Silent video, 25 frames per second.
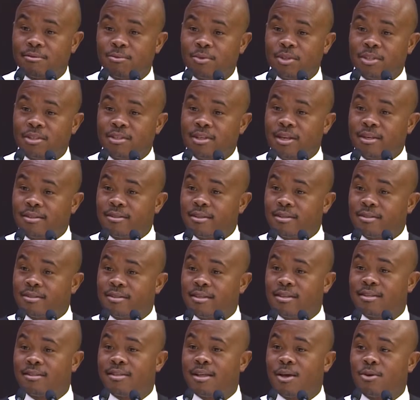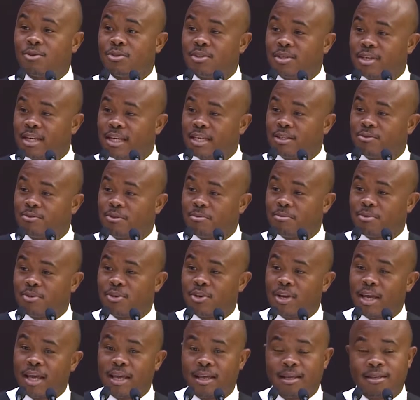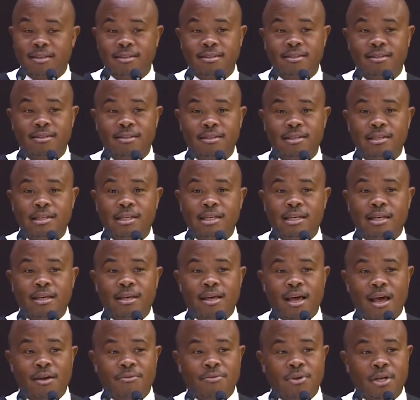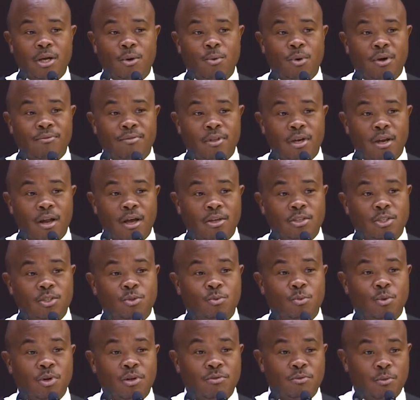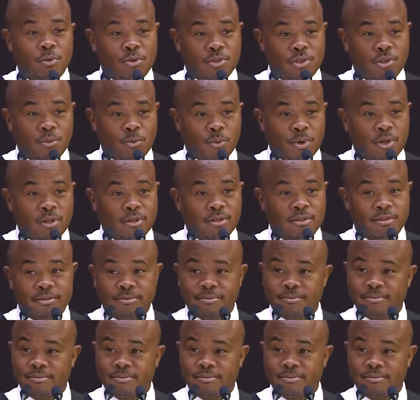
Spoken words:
which is less than 6,000 days from today, Africa will have the largest workforce in the world.